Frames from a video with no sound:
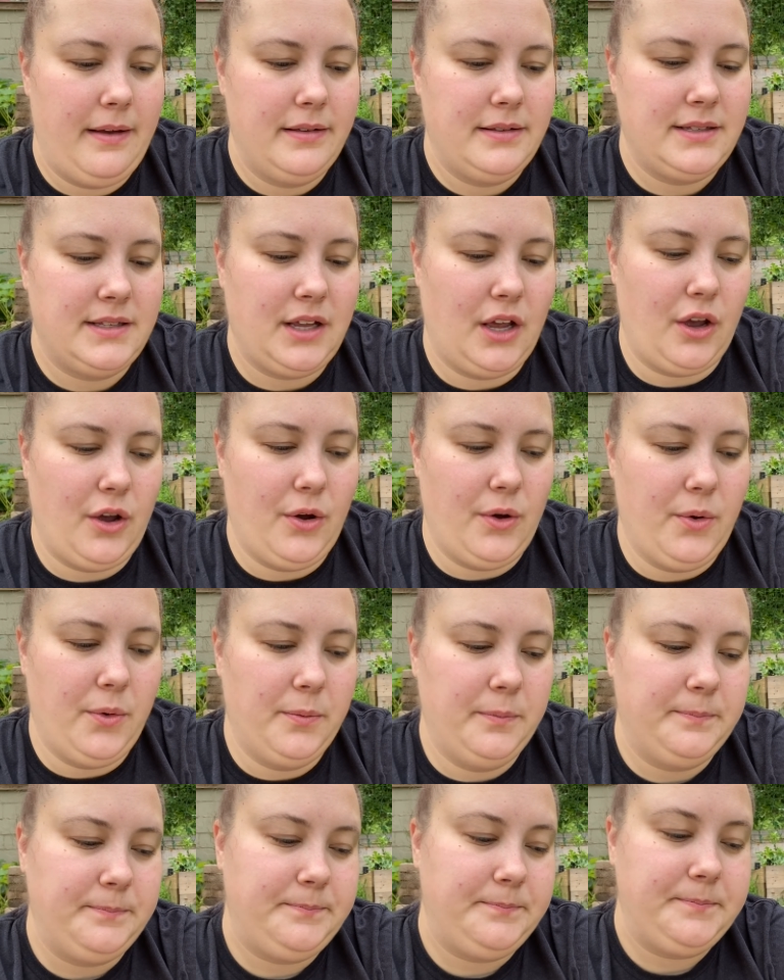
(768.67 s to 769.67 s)

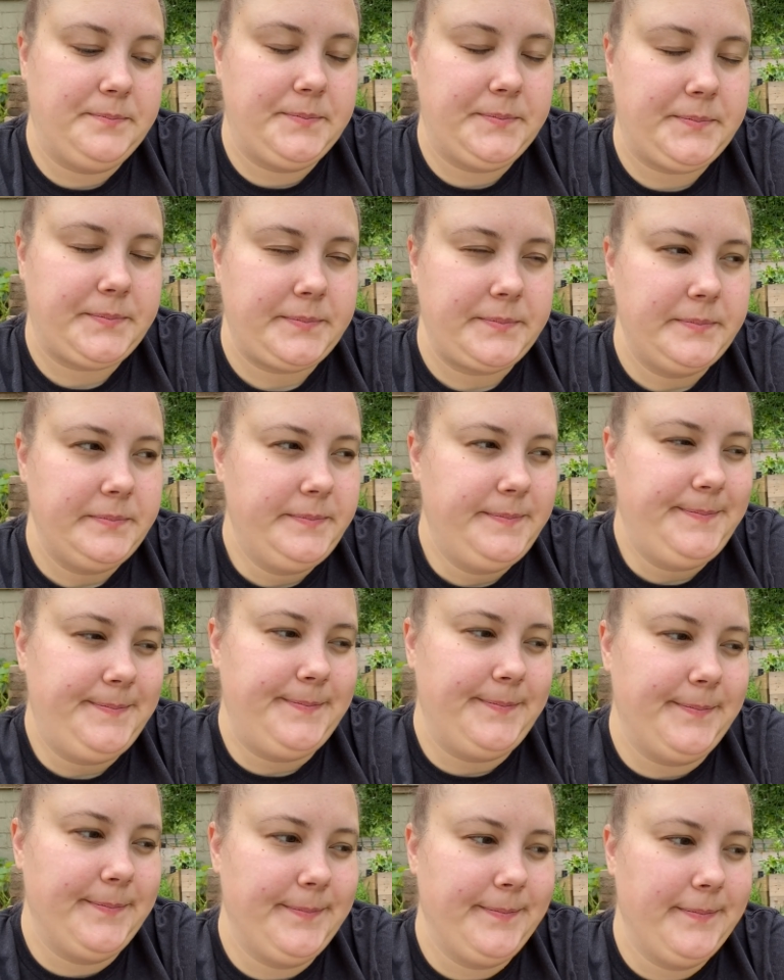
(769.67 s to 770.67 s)
So
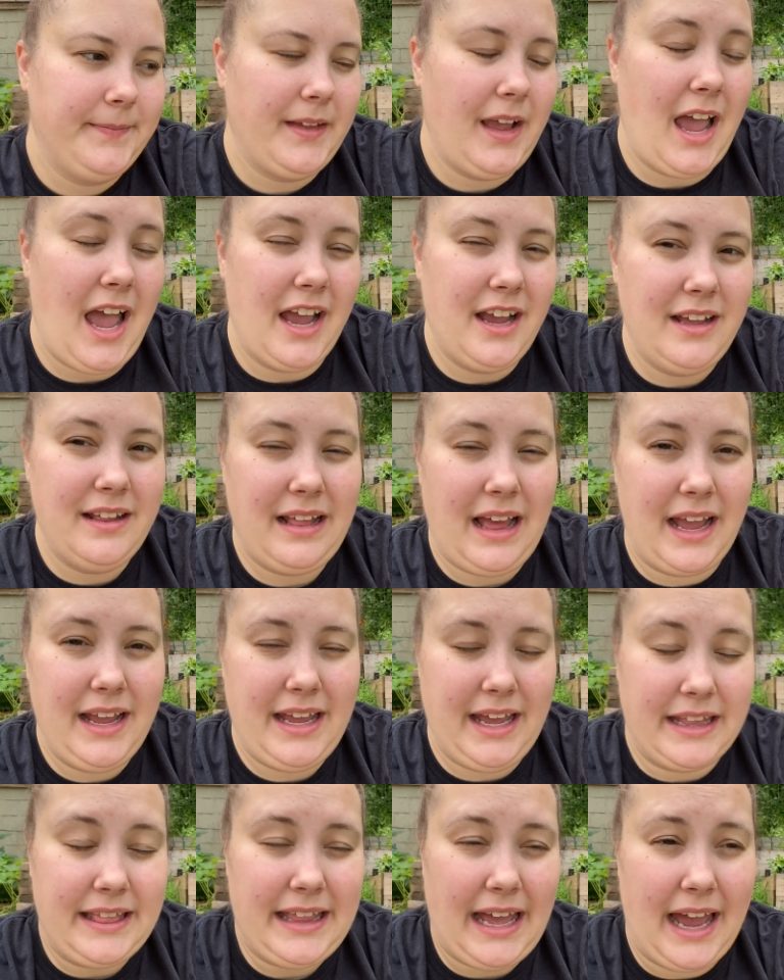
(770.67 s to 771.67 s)
I
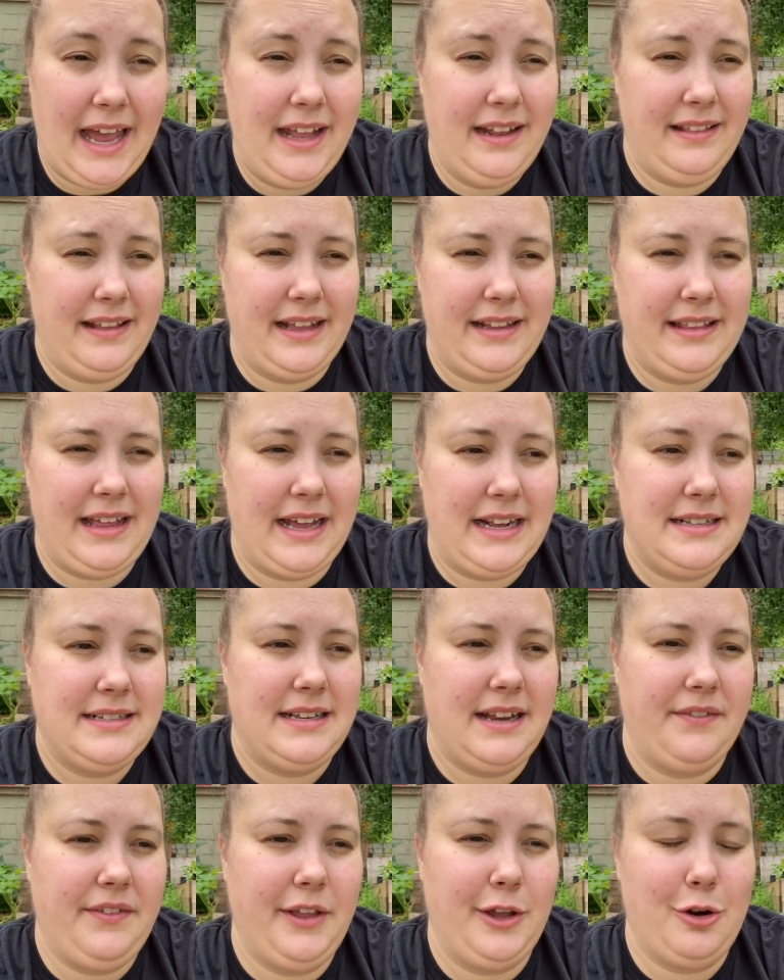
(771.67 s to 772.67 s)
get that's
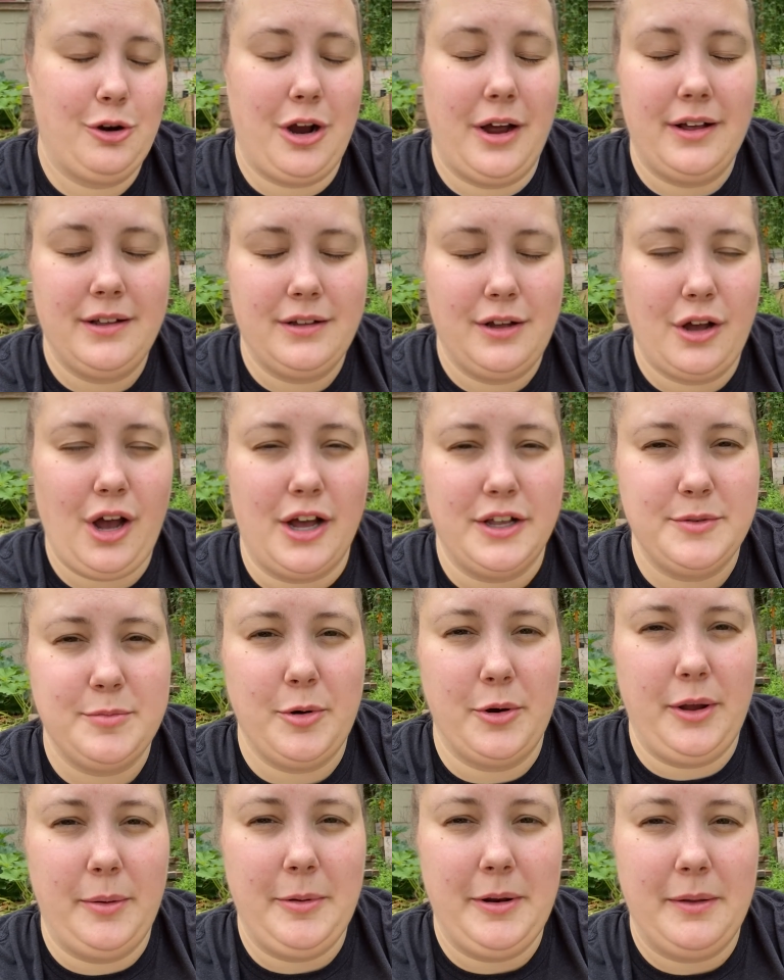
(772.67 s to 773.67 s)
definitely cost
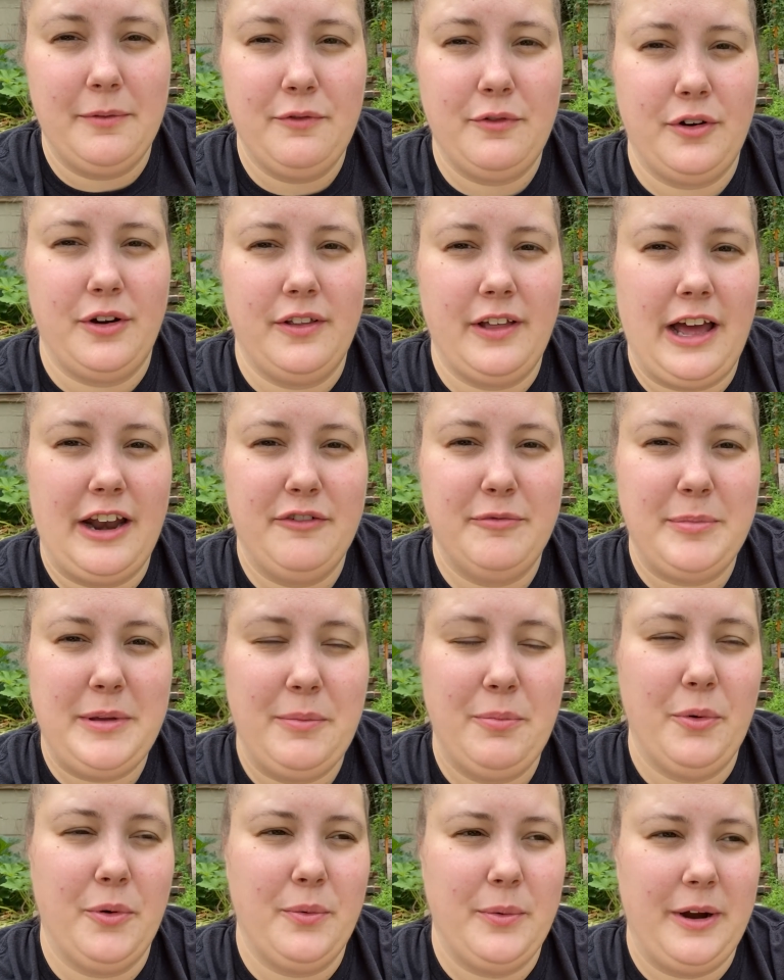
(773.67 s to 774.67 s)
prohibitive for a lot of
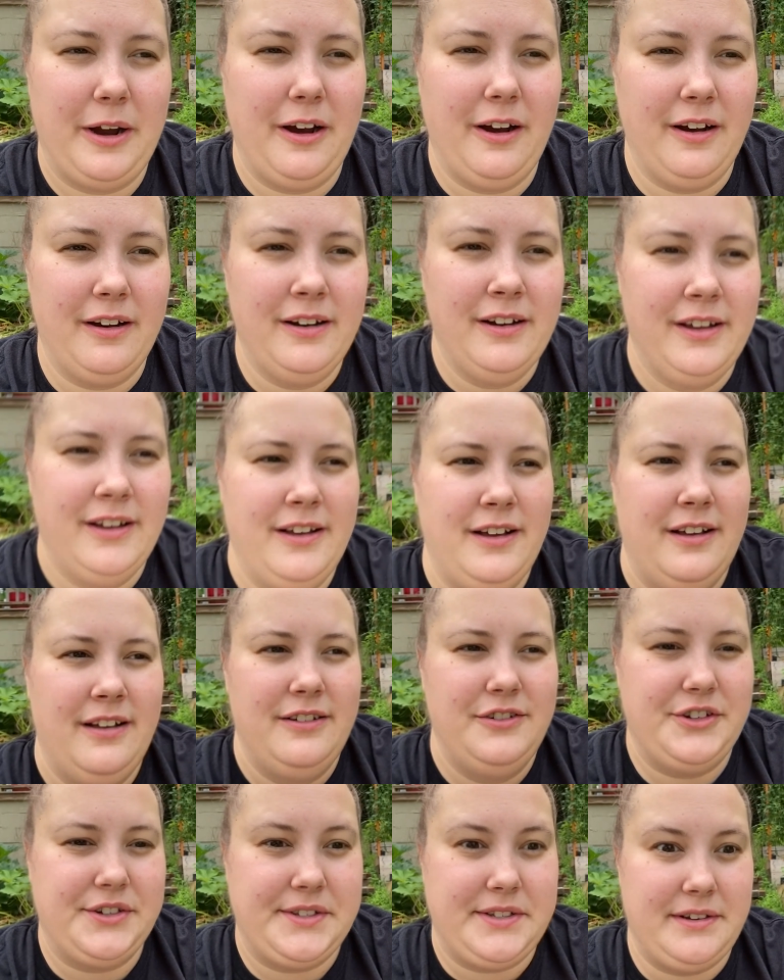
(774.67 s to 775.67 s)
people, where
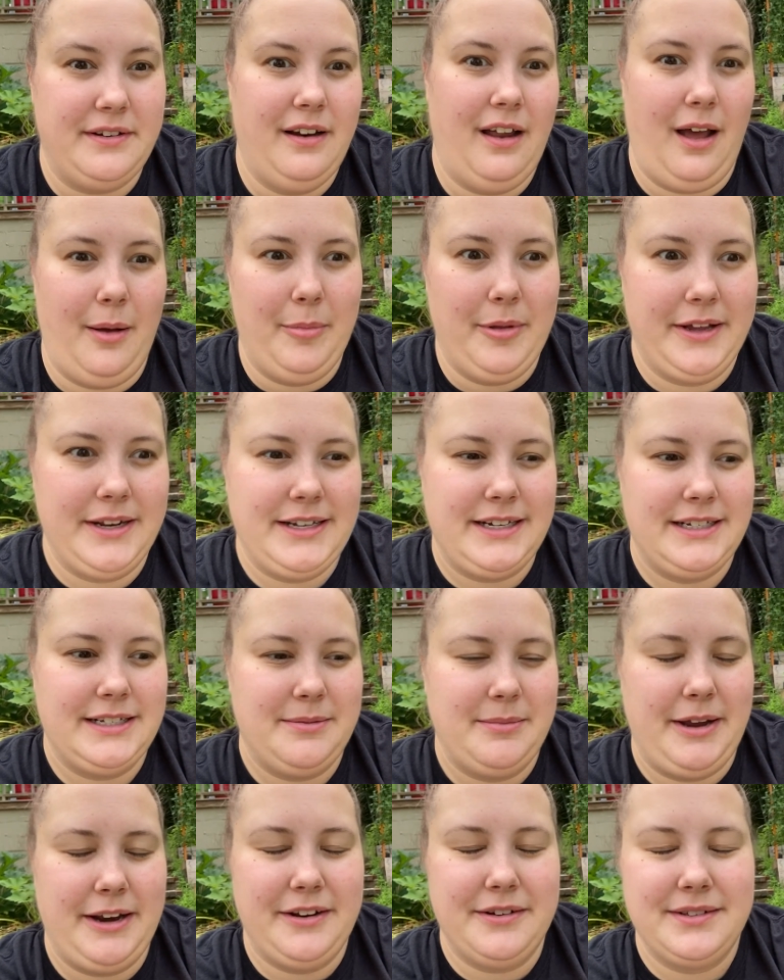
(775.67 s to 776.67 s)
just not planting
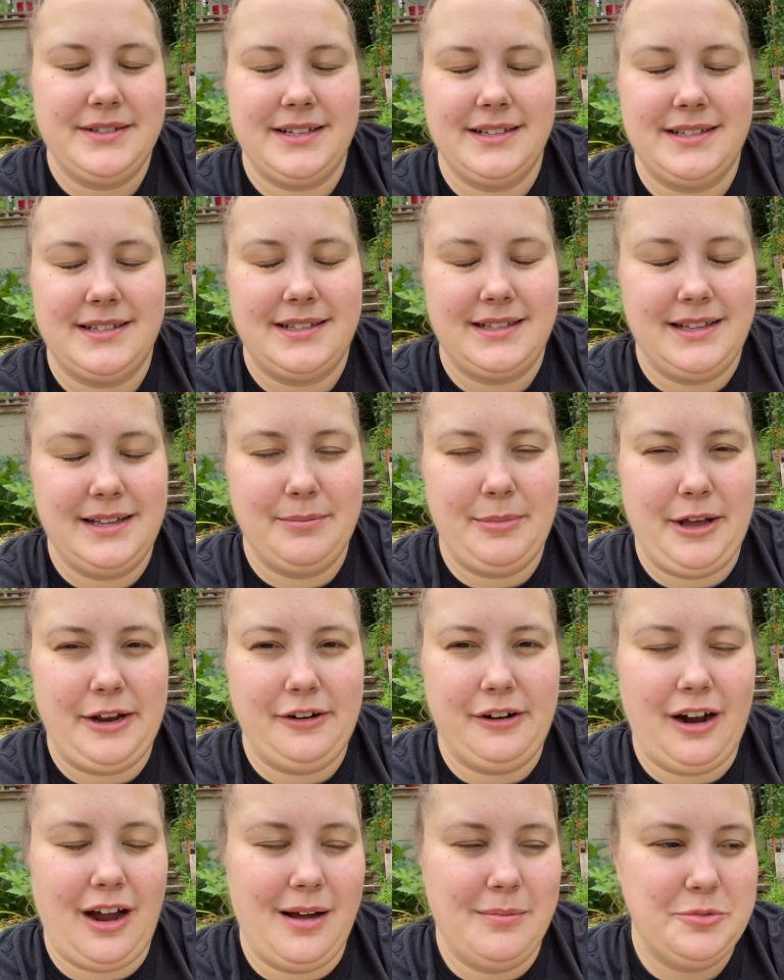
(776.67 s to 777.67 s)
tomatoes is the
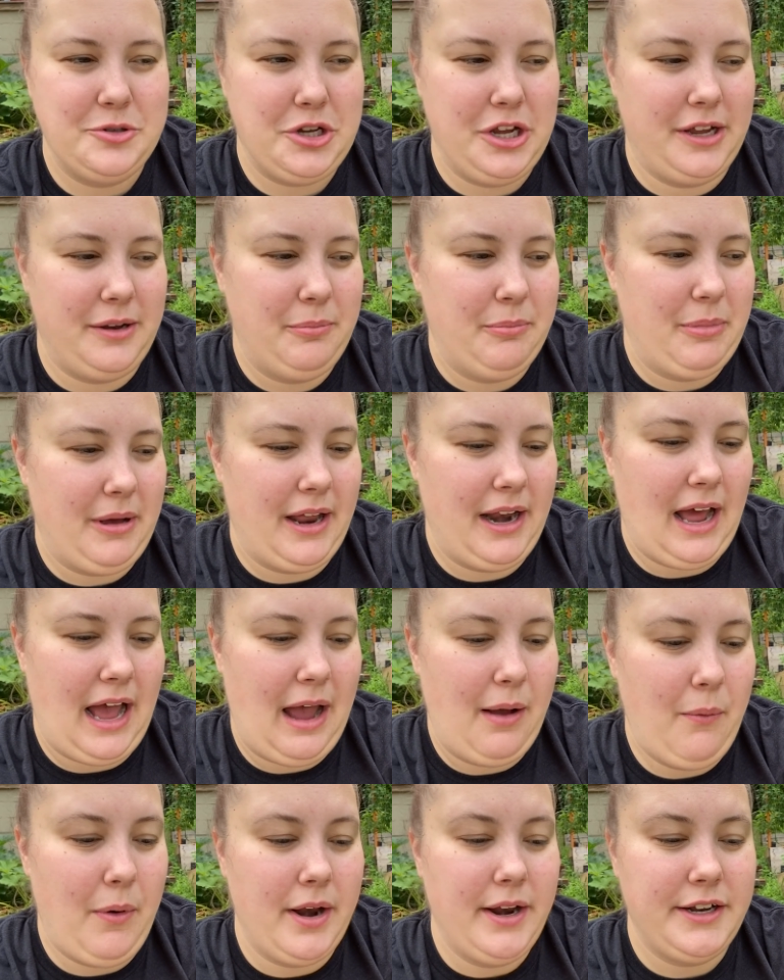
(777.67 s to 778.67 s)
better option. But
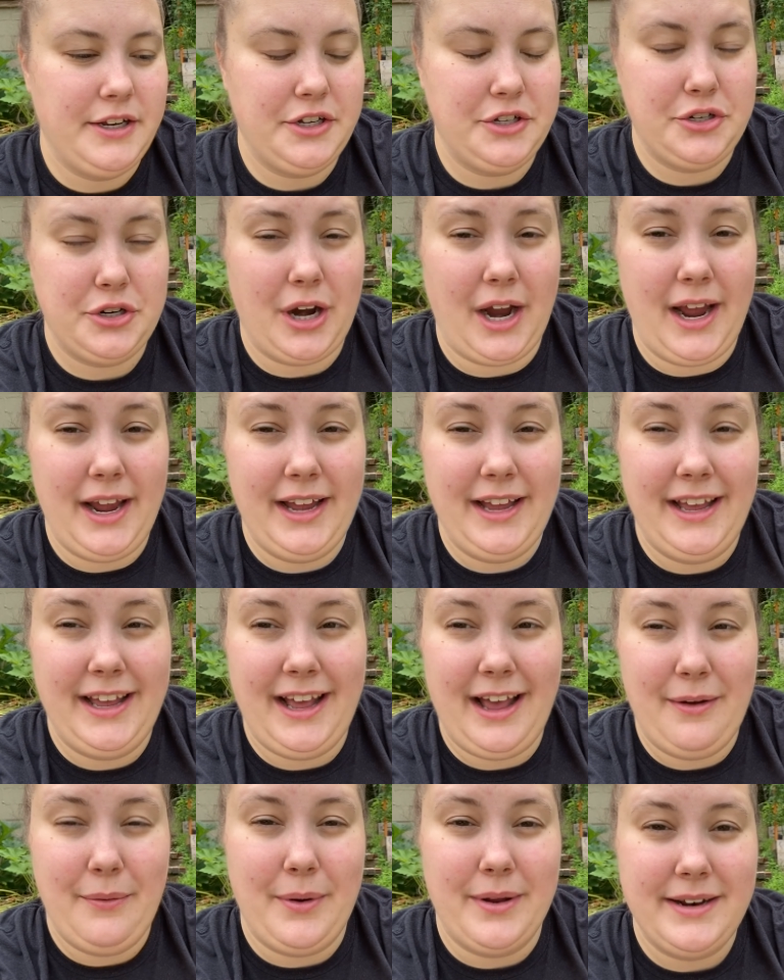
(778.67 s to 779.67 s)
I wanted to try
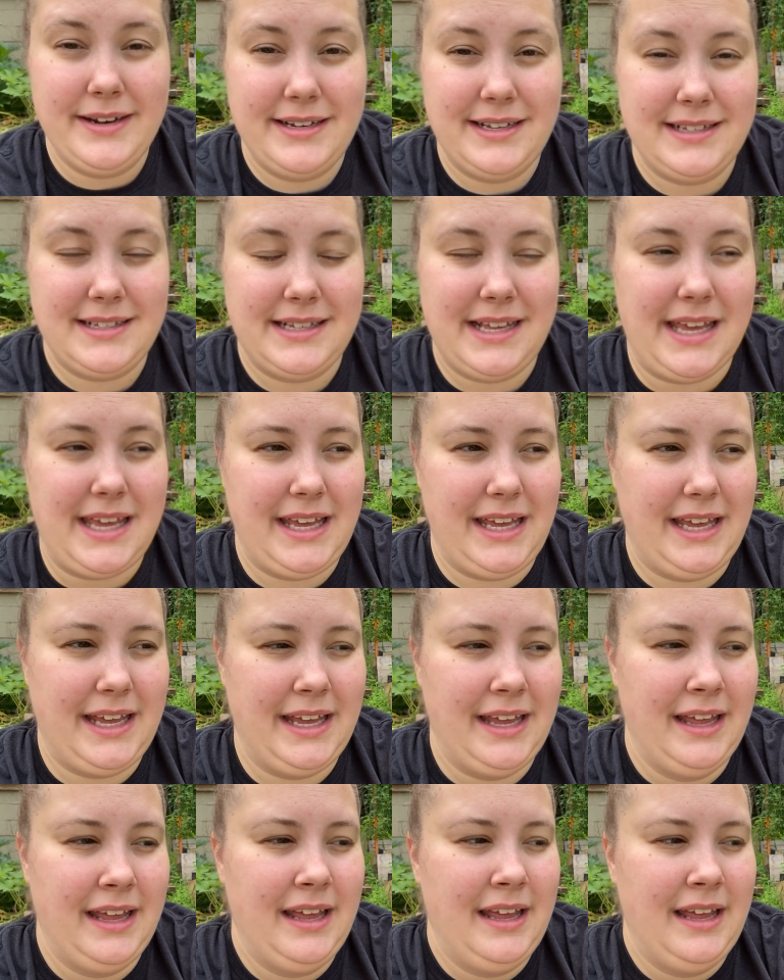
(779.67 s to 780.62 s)
it. I wanted to see.